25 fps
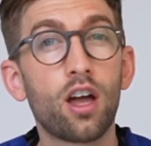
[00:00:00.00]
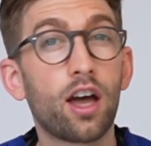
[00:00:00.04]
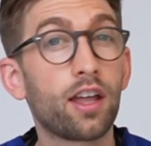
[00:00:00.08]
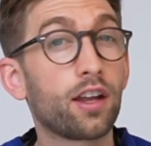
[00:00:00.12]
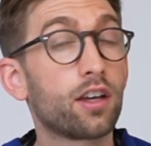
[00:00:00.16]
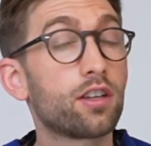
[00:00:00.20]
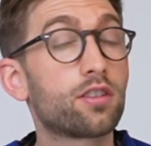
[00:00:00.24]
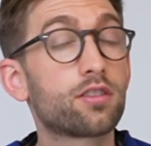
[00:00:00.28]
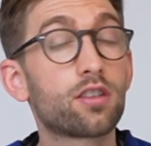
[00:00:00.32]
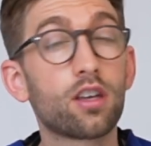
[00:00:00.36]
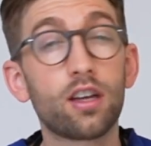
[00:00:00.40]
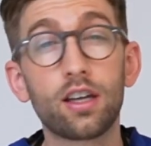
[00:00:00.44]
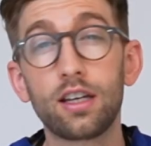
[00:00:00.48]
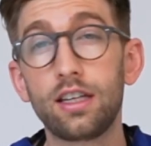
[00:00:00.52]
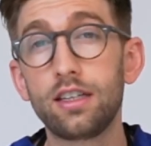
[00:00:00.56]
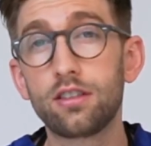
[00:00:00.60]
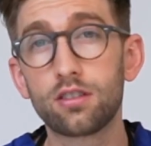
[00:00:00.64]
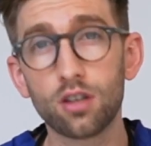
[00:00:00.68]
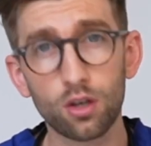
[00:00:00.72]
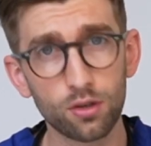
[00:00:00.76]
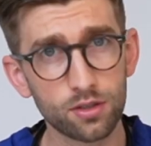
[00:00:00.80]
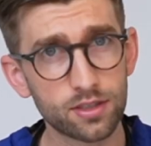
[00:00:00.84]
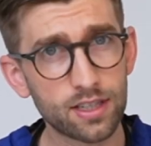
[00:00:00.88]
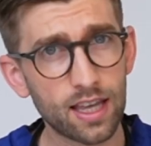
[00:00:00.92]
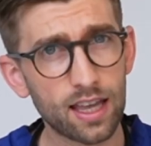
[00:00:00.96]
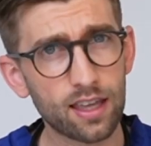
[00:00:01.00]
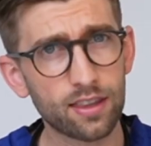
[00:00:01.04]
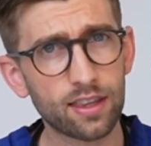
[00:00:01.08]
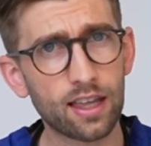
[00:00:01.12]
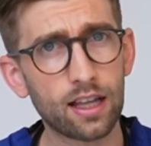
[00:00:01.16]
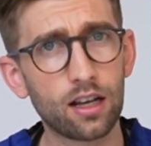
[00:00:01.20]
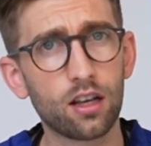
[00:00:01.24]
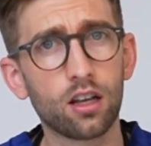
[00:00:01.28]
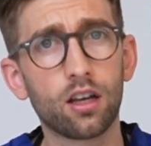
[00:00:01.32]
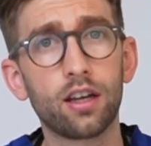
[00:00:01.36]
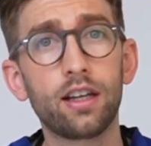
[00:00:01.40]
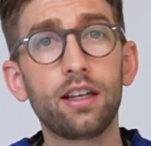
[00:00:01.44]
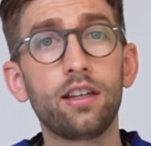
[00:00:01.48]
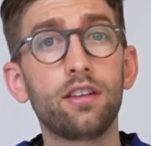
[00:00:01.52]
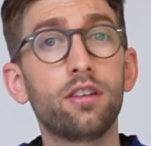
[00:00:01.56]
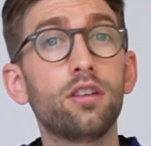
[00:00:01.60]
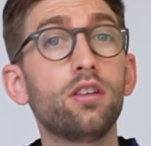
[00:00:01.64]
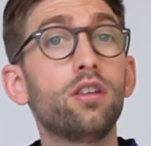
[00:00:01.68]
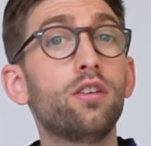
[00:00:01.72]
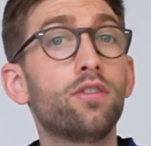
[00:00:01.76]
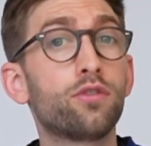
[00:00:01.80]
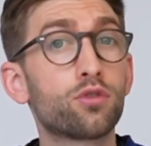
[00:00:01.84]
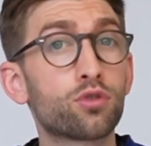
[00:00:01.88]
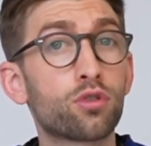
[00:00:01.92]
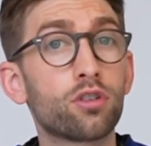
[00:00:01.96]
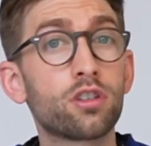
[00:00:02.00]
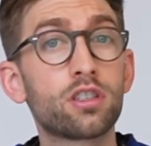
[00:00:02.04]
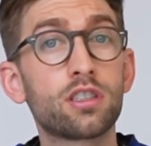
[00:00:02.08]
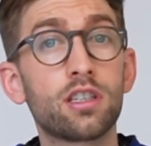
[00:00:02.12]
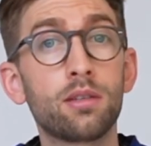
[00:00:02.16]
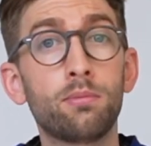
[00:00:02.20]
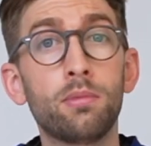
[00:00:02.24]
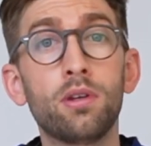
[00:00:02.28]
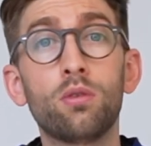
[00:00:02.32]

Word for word: and I certainly don't take that lightly that you've trusted